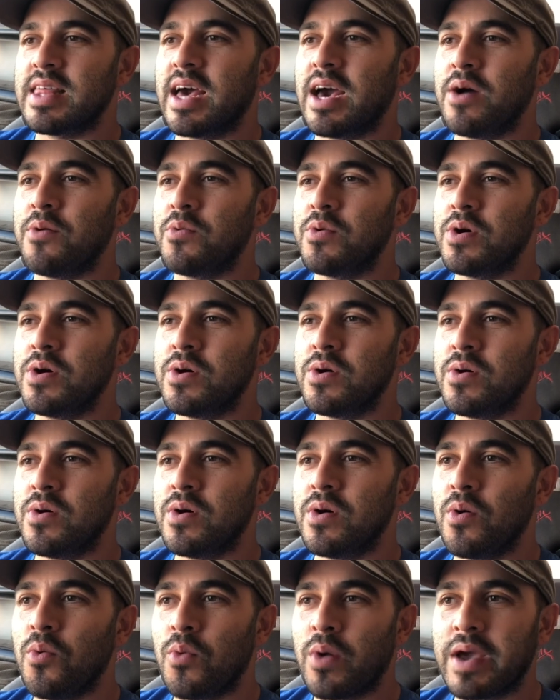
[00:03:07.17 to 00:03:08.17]
that
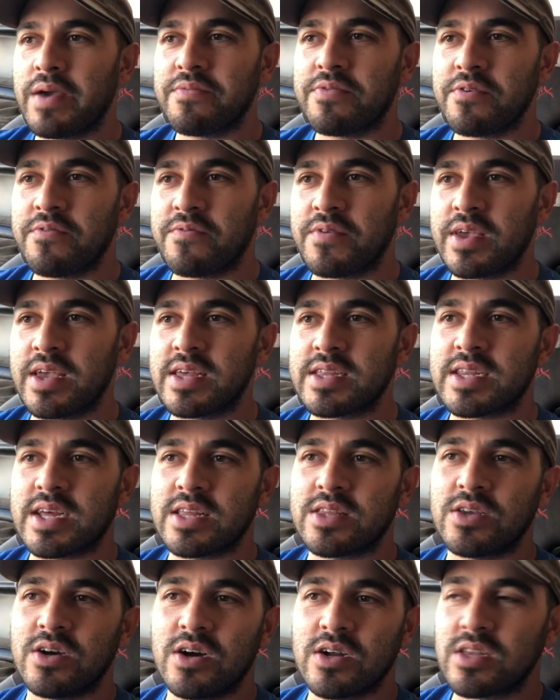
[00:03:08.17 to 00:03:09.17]
will waive the fees. I
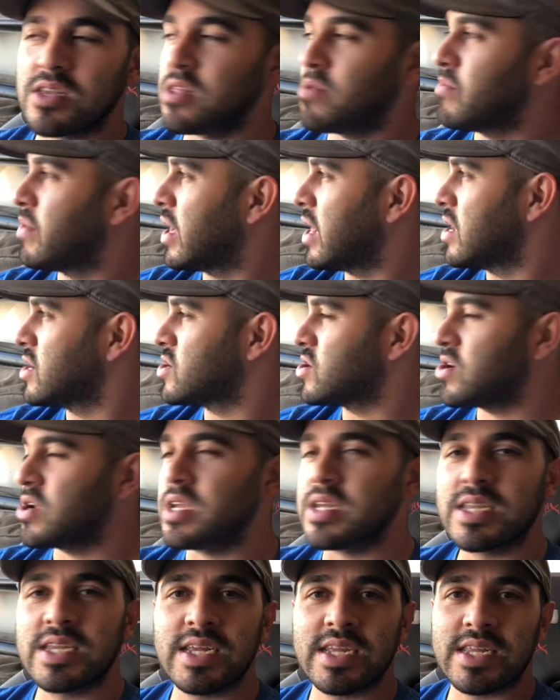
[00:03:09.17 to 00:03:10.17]
talked to the manager.
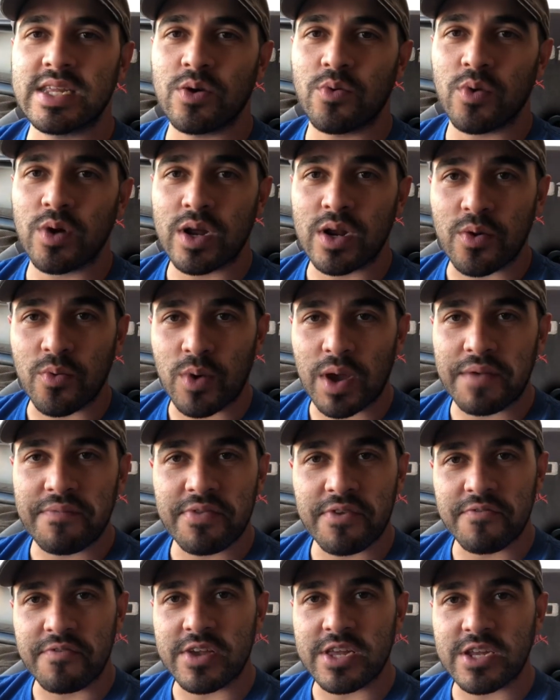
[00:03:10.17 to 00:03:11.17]
He says that we're gonna waive
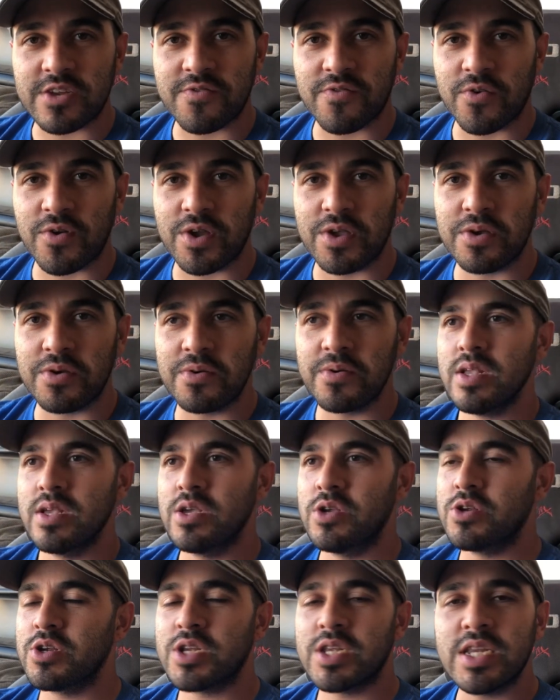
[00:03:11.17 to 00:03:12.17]
the fees for you.
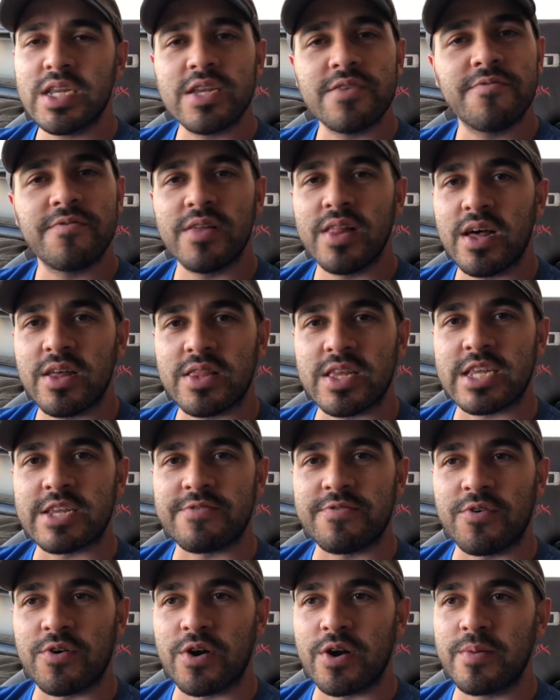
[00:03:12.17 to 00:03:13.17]
You just need to fill out this
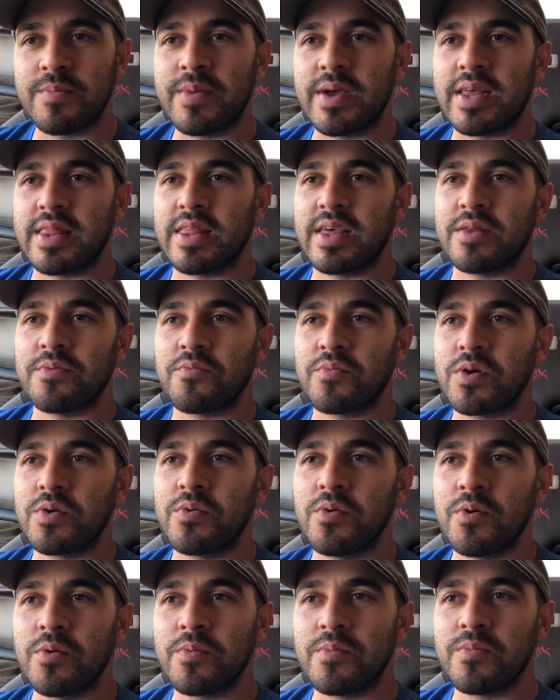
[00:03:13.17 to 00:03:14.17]
form, and then we
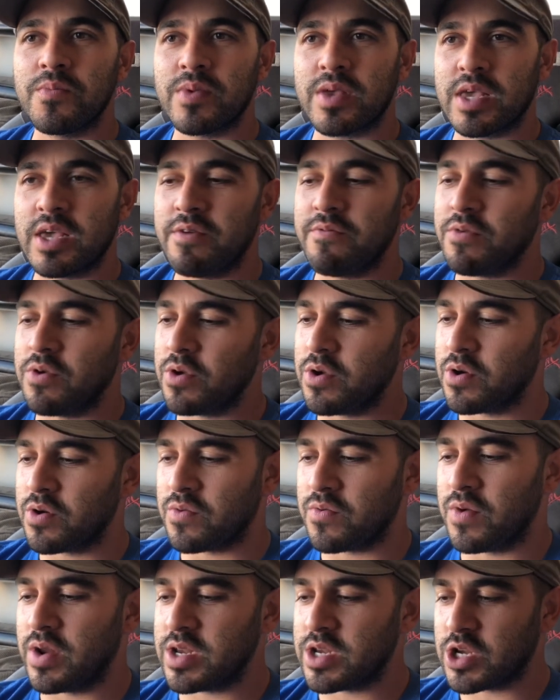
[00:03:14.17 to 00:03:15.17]
will give you your
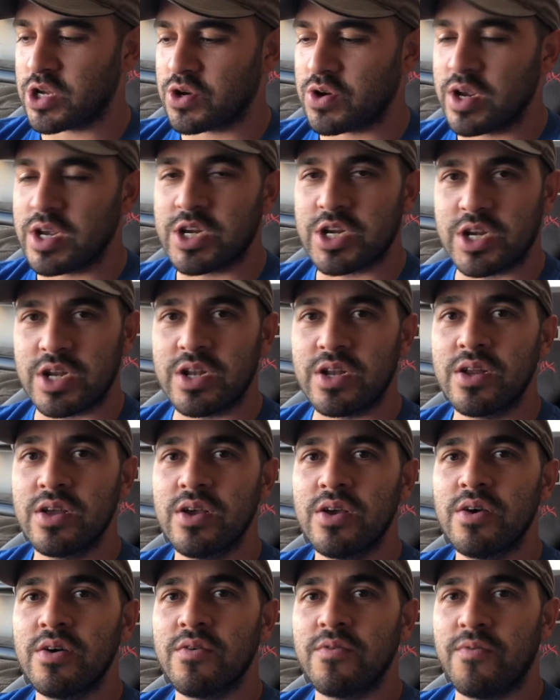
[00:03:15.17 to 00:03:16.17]
registration
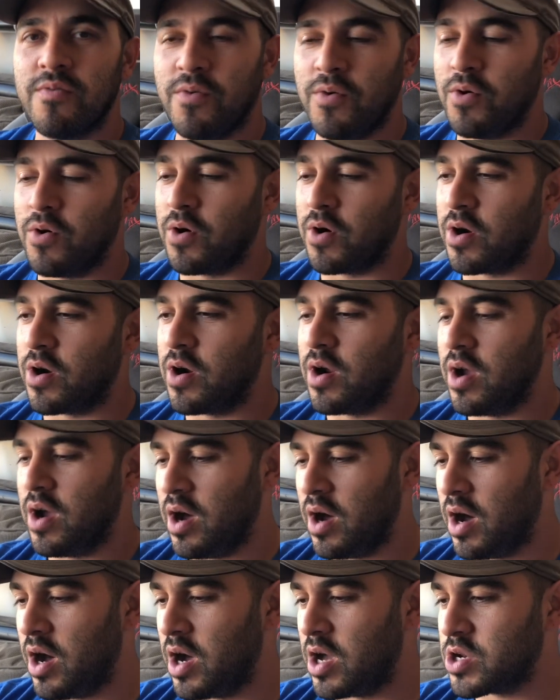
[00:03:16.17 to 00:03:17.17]
for
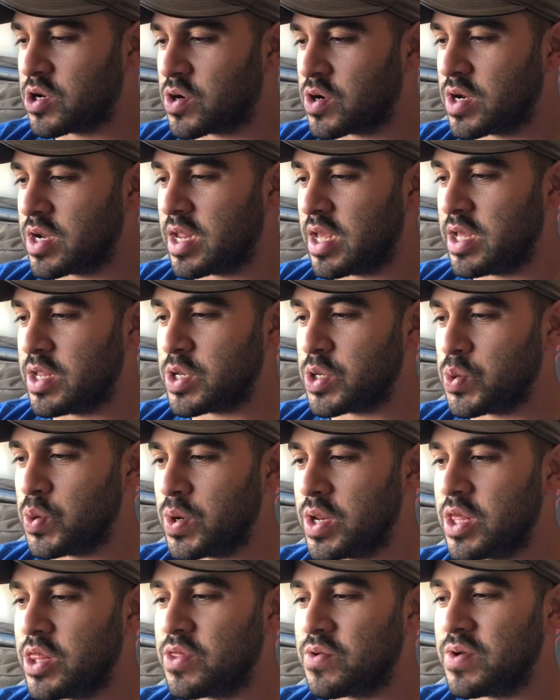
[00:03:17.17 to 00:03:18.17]

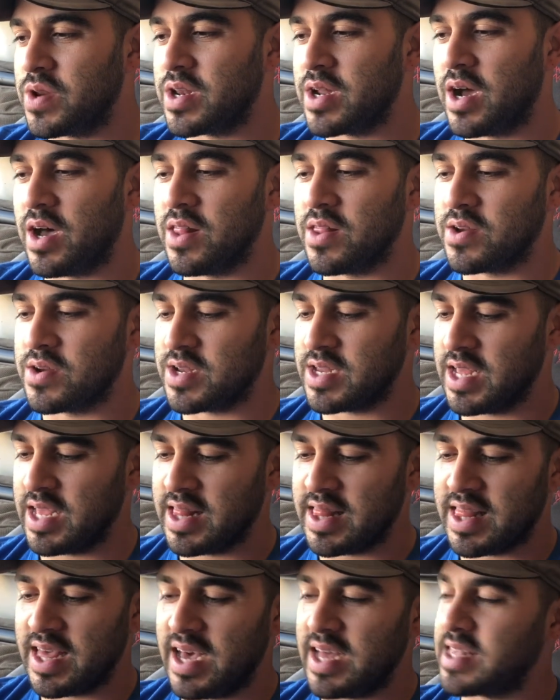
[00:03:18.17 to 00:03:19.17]
$123,
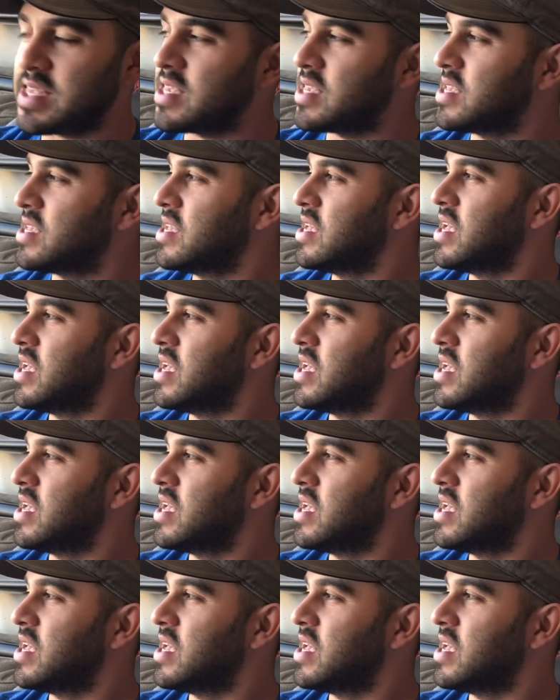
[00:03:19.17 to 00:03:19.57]
and that's